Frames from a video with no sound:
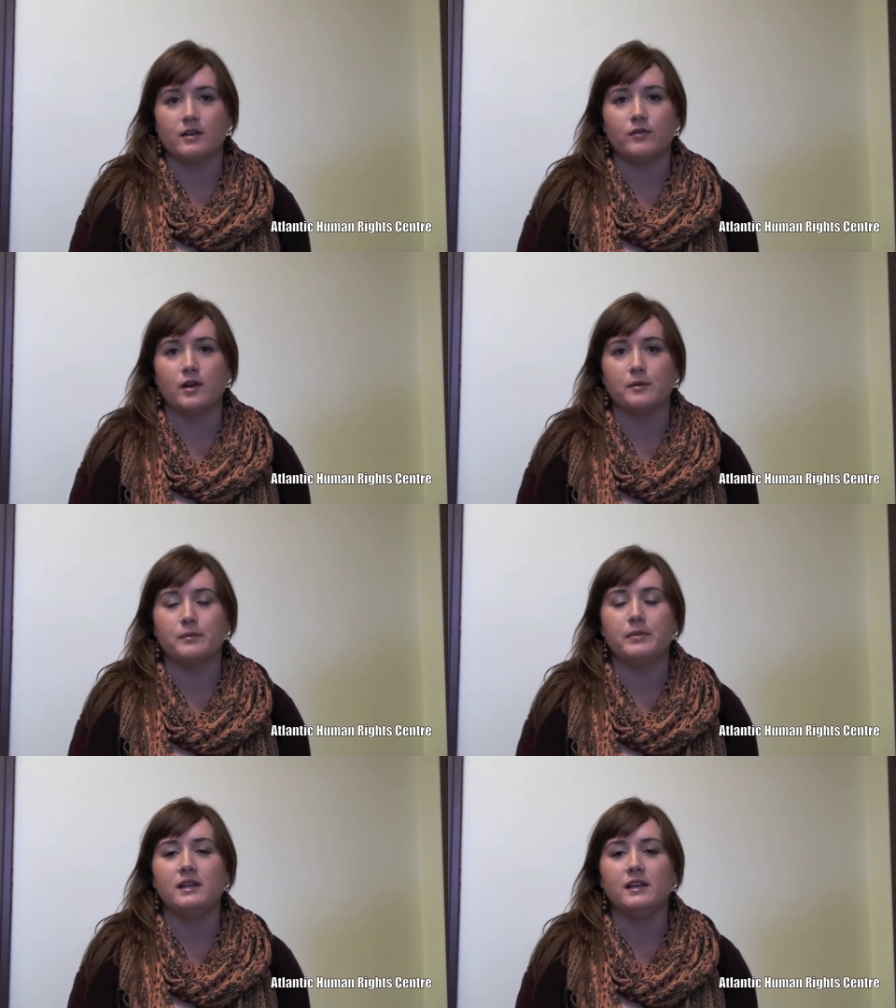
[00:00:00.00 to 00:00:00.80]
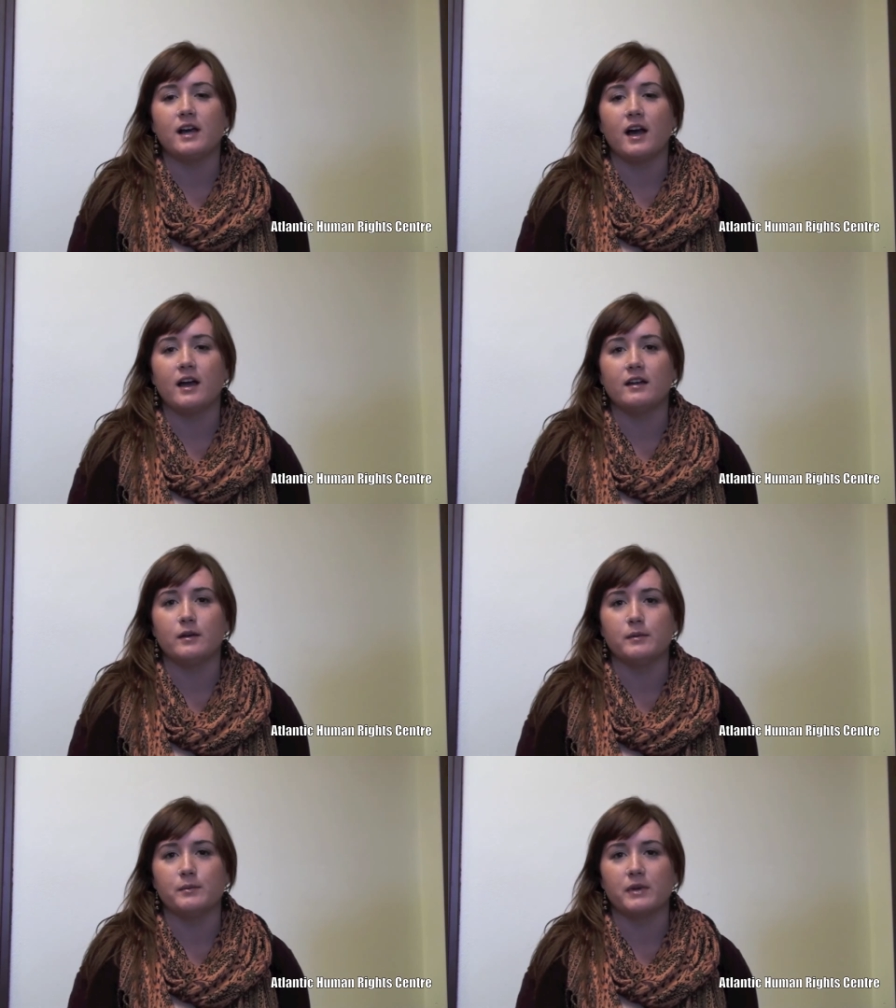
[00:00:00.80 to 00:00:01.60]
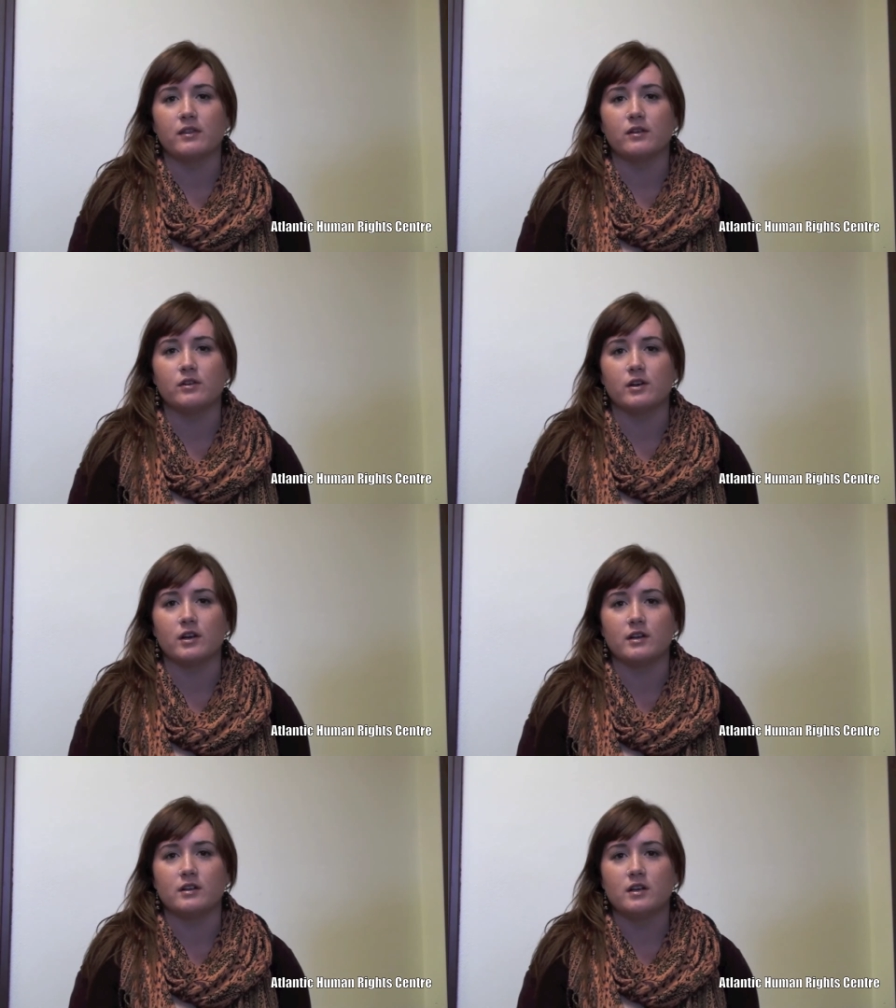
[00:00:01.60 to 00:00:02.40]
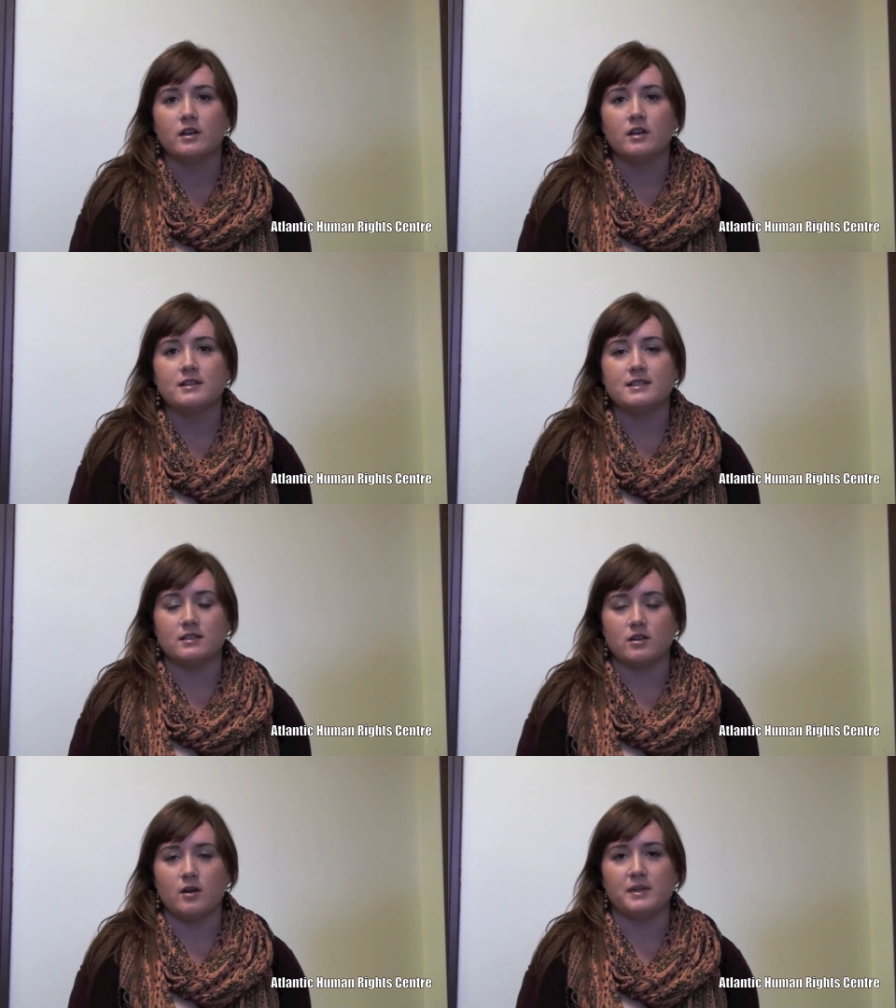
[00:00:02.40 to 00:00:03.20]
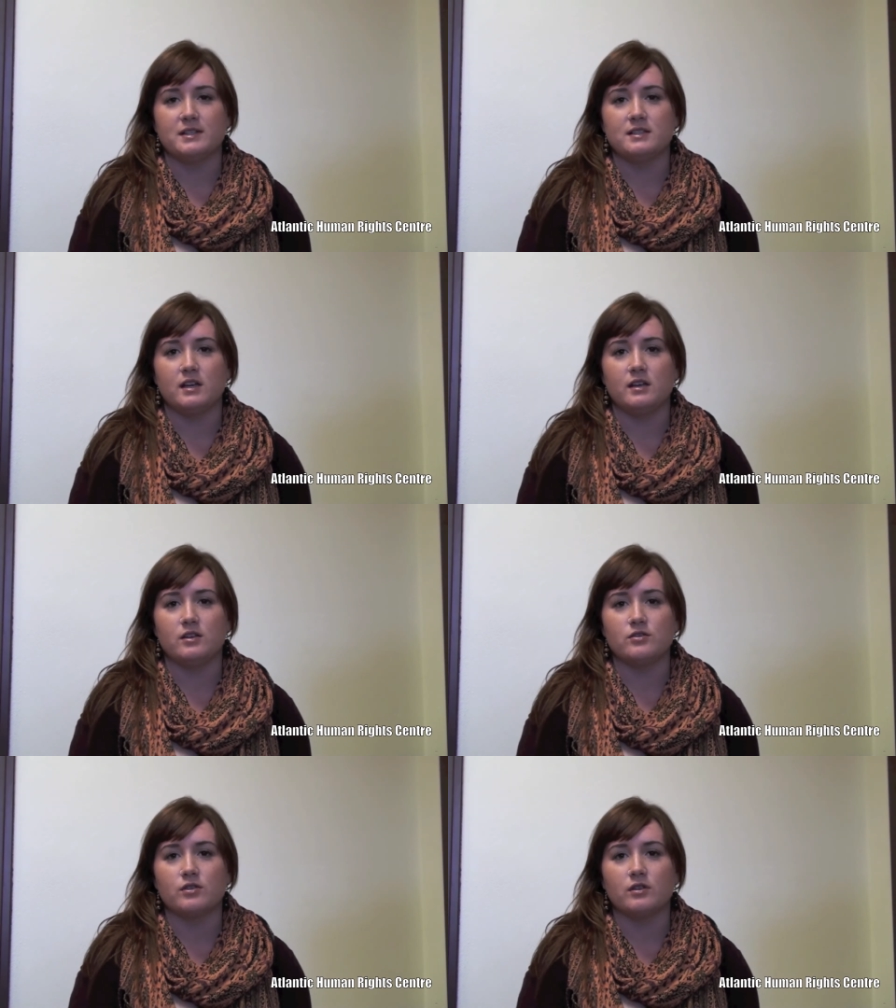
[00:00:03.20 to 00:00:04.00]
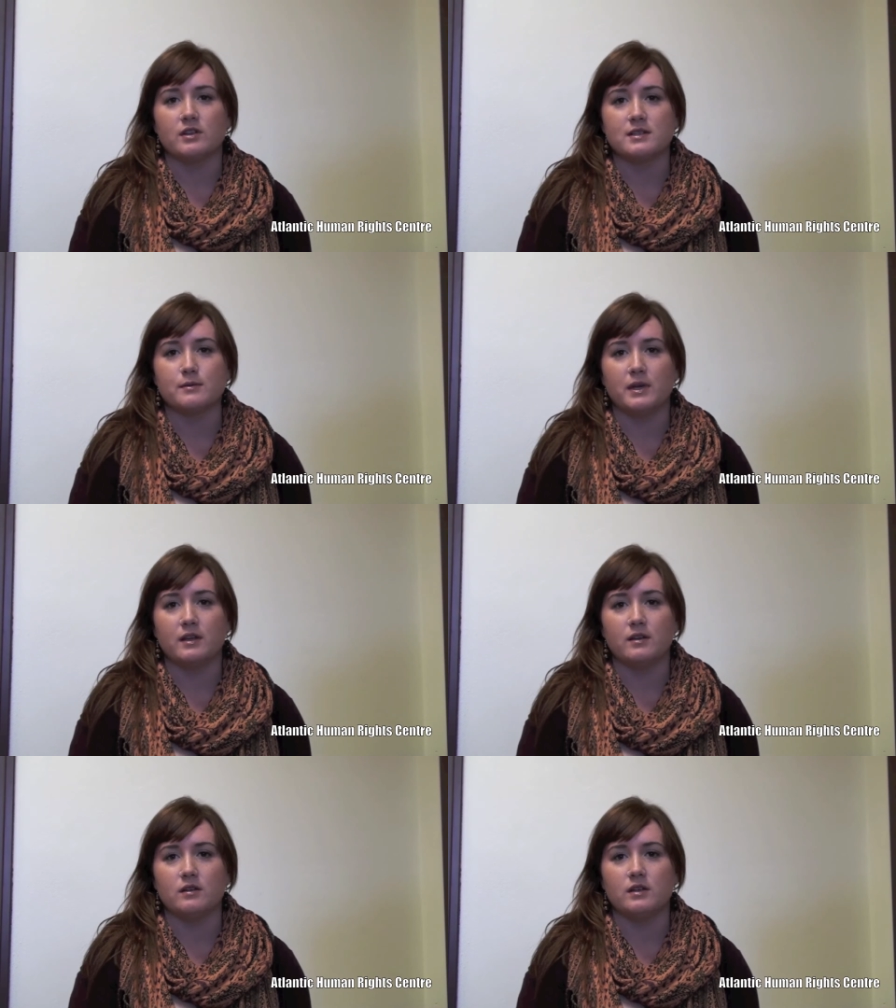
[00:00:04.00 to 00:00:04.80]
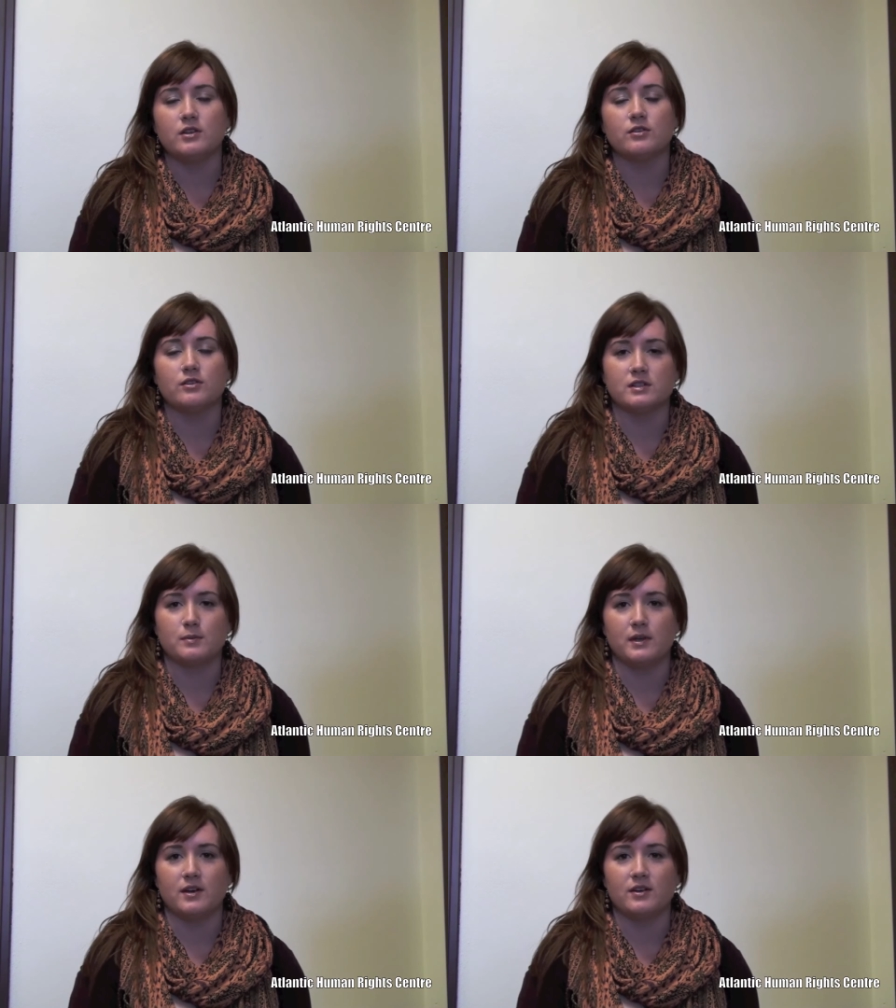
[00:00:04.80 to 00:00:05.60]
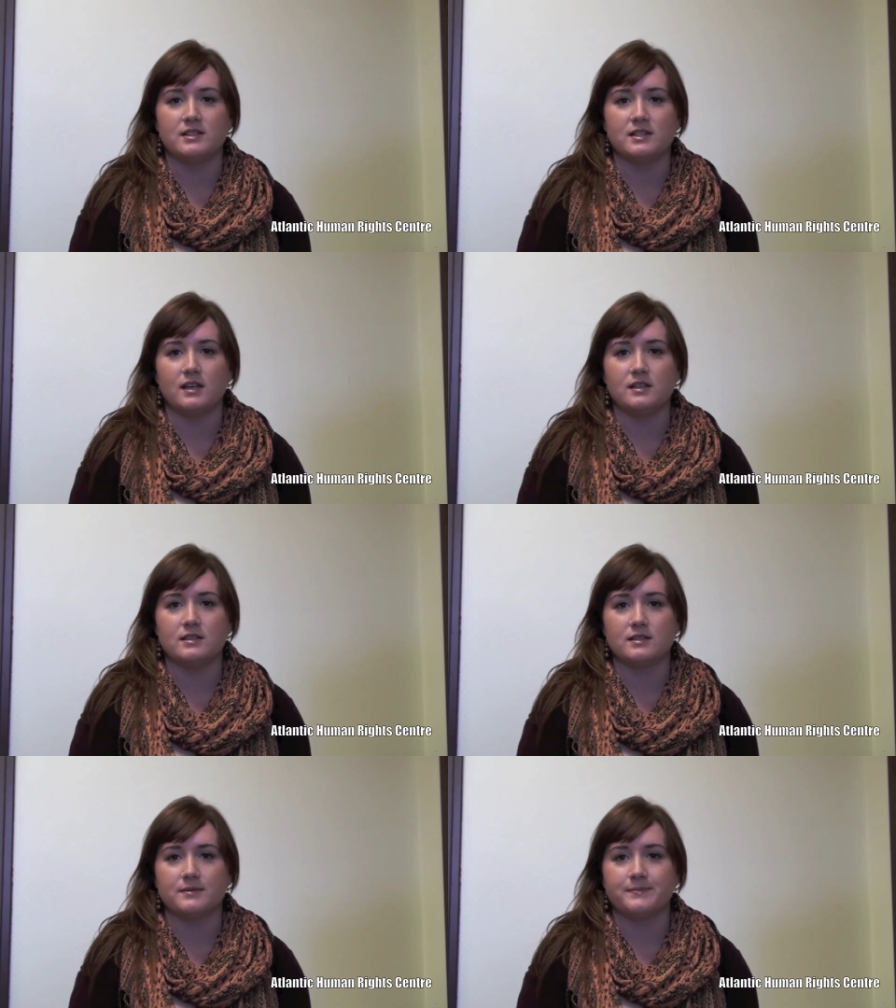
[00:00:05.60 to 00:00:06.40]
I'm from PEI and I'm in my third year at St. Thomas studying journalism and interdisciplinary studies.